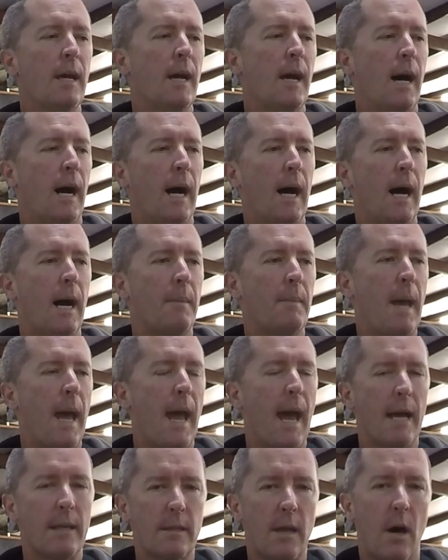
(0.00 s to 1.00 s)

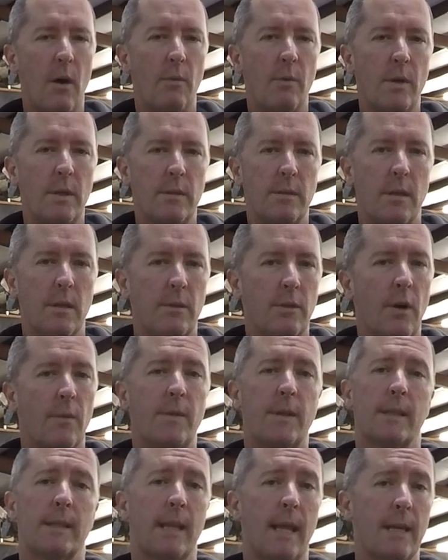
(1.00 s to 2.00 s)
As always, don't
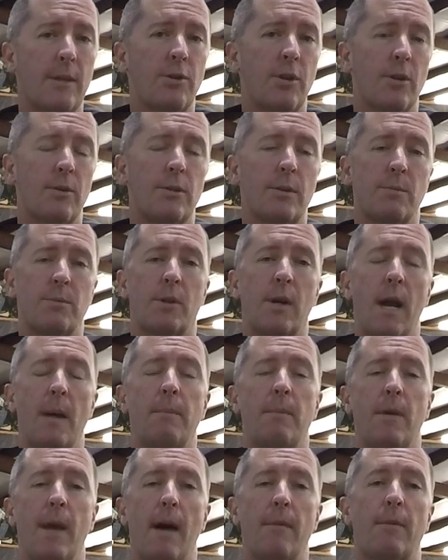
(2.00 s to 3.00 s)
forget to like, share, and subscribe
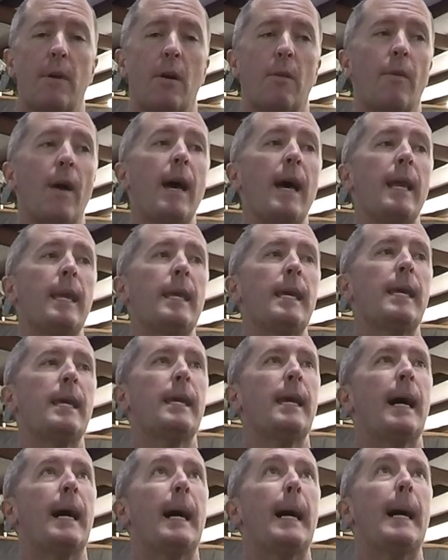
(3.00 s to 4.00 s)
if you haven't
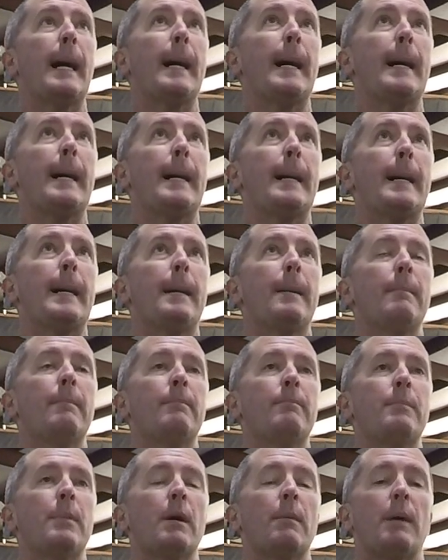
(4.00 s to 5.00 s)
already.
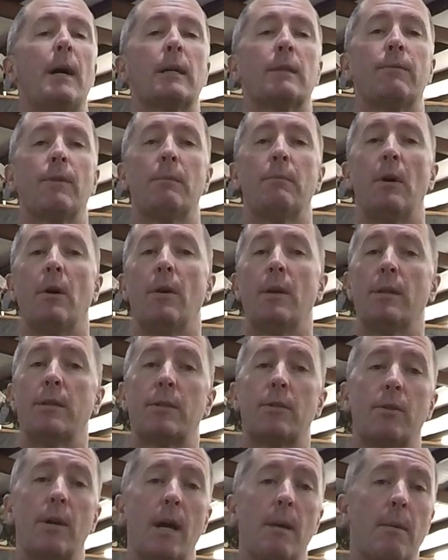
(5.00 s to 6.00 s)
P.O. Box, Venmo,
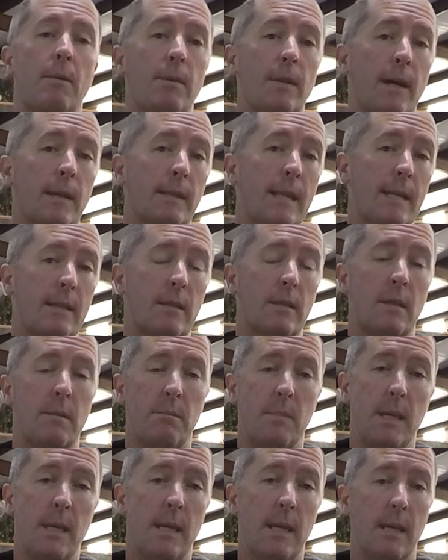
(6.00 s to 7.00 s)
Instagram, everything like that's going to
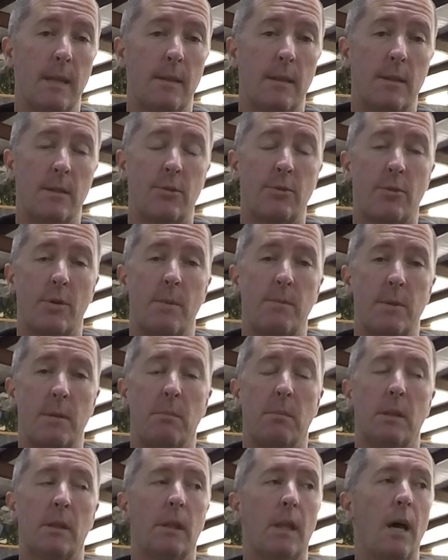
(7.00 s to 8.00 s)
be in the
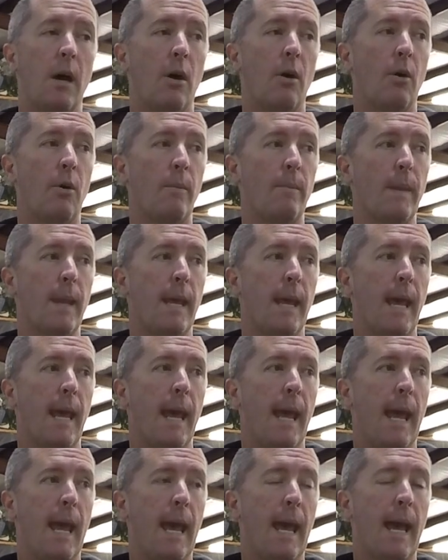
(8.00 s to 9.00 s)
description below.
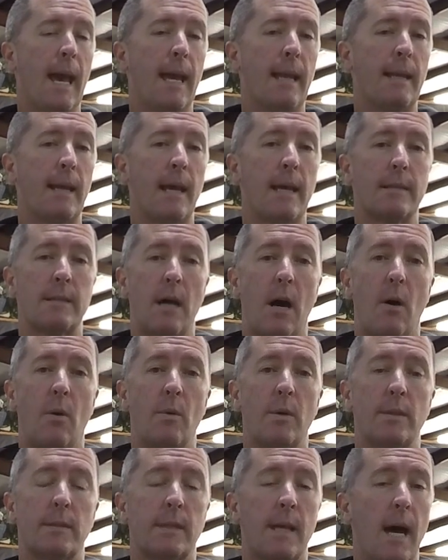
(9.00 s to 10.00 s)
And as
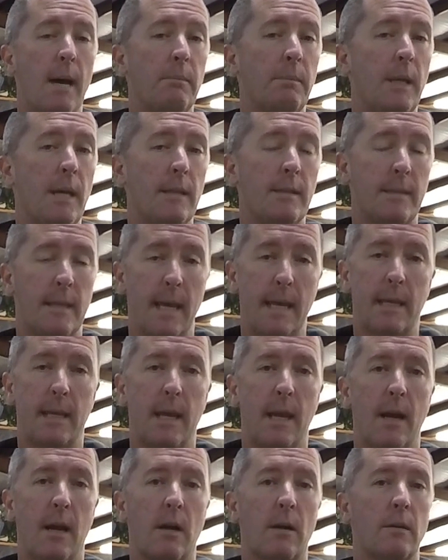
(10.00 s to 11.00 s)
always, God bless, take
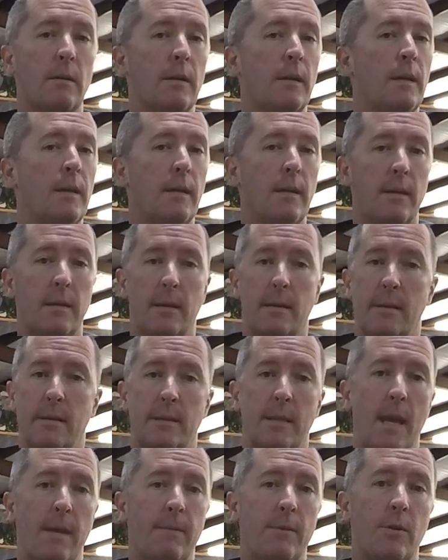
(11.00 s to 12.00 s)
care,
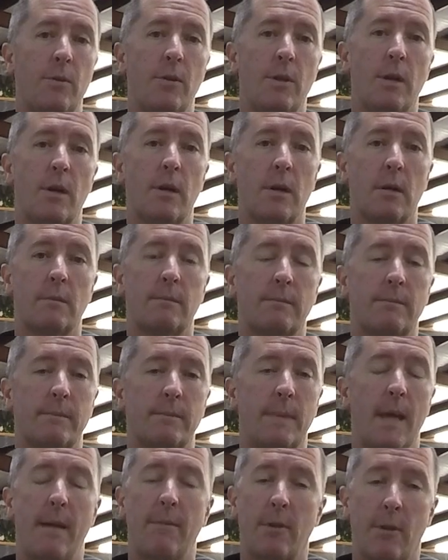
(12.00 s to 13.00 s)
safe New Year,
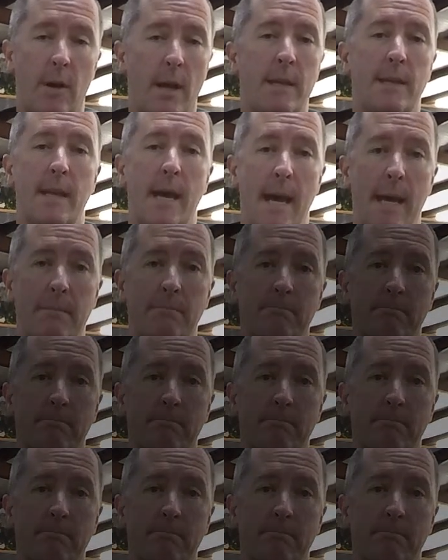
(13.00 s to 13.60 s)
have a great day.